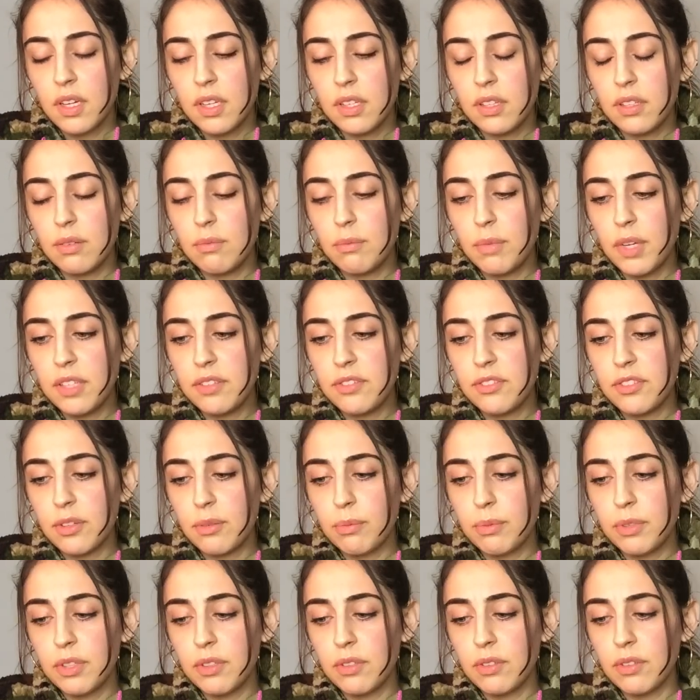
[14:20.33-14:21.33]
You may still
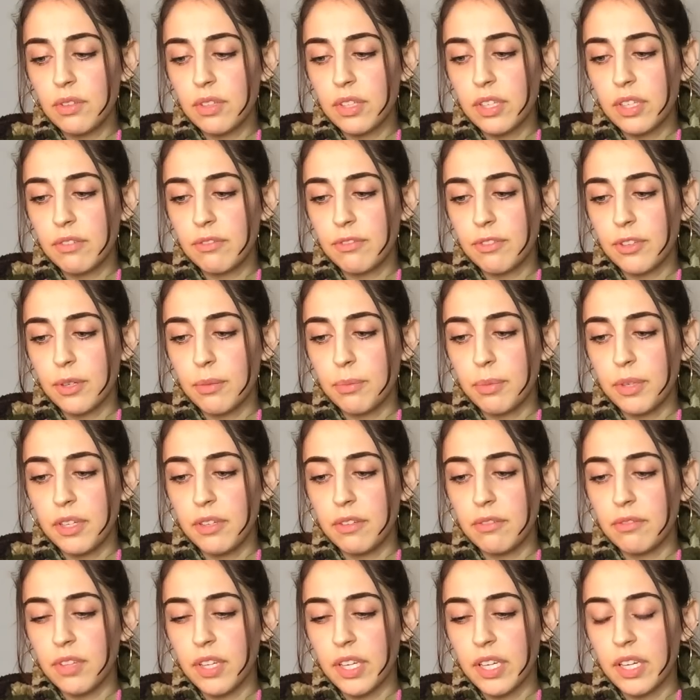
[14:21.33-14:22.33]
be looking for a bit
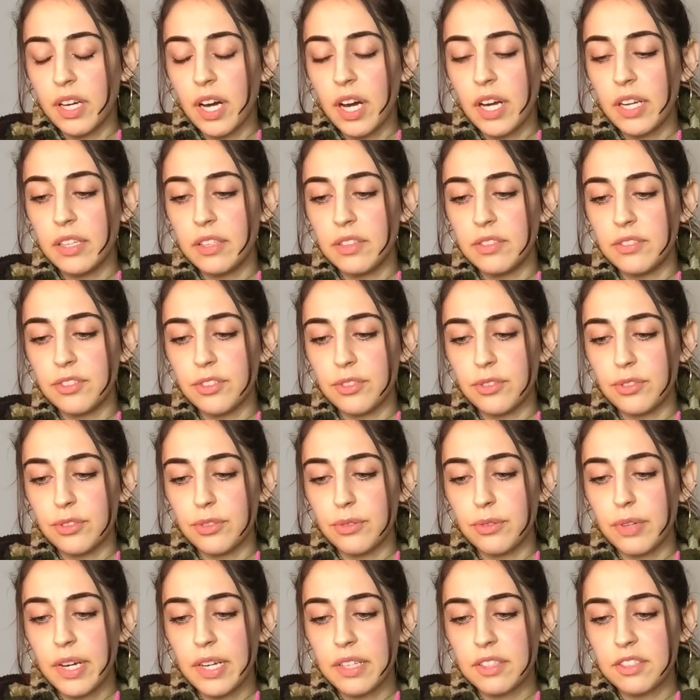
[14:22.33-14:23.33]
of like guidance or
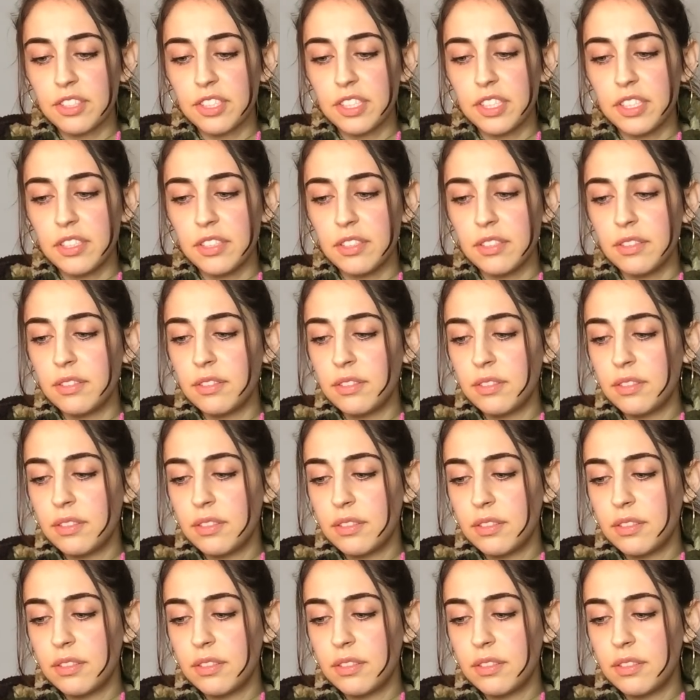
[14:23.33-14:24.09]
direction.